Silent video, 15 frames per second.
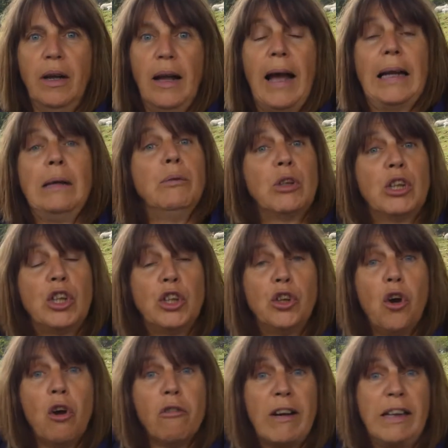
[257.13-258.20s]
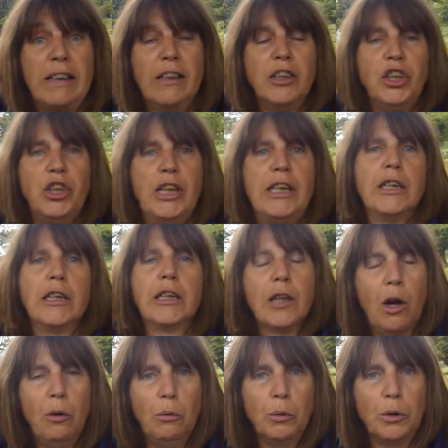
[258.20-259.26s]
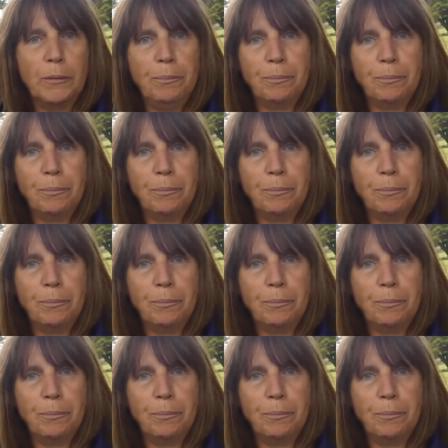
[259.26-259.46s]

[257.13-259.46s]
and it was a story that Jesus told.